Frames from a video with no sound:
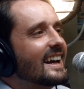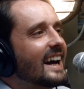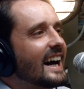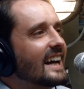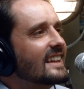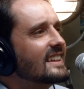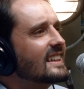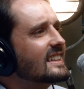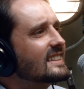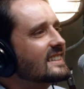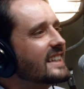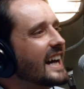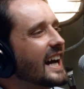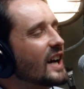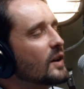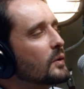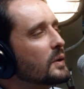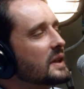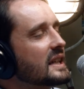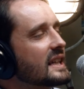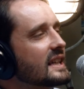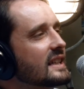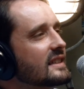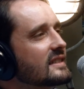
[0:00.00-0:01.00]
I think
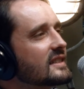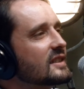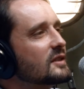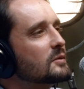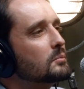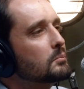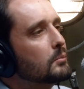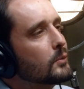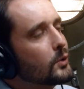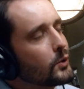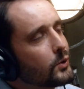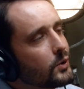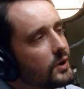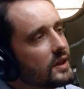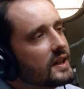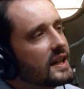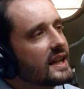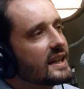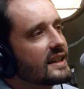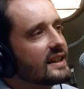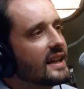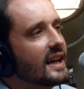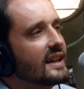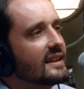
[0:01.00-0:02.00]
Taiwanese is more
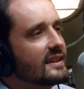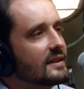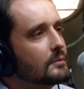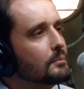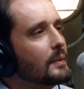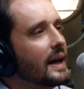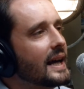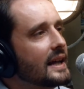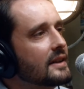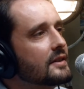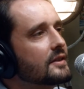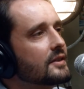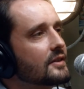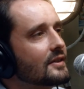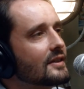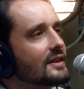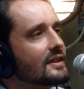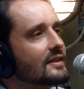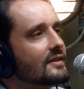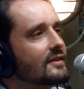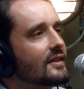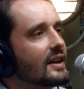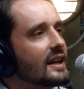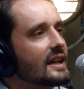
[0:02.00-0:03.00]
like that than
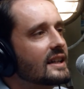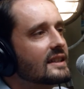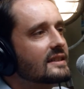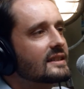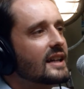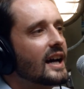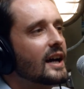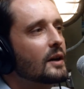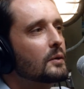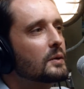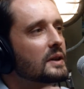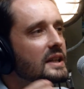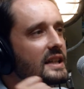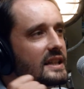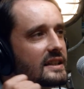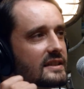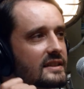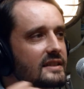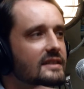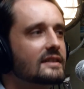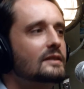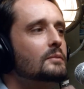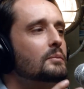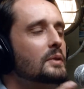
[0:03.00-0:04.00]
Mandarin, right? Taiwanese
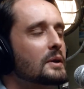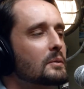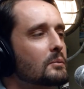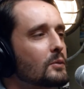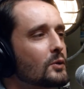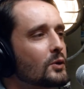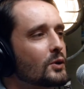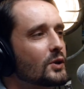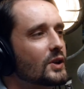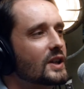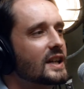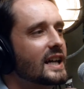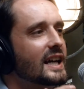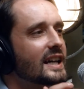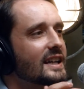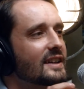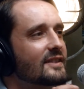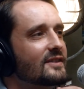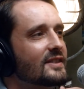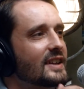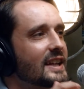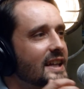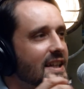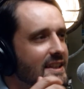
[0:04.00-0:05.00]
is a bit more kind
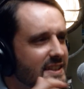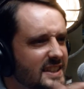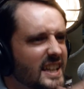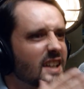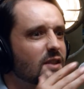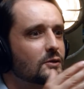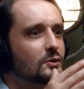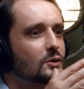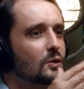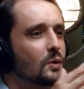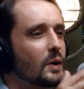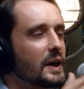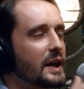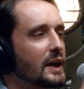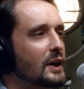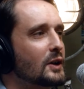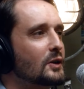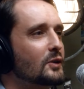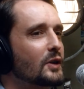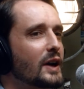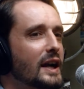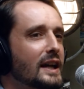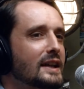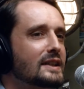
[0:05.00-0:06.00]
of like, sounds quite
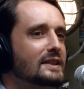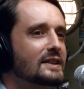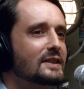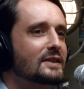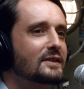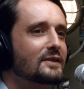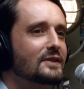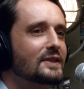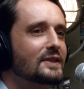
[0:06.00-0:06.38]
aggressive.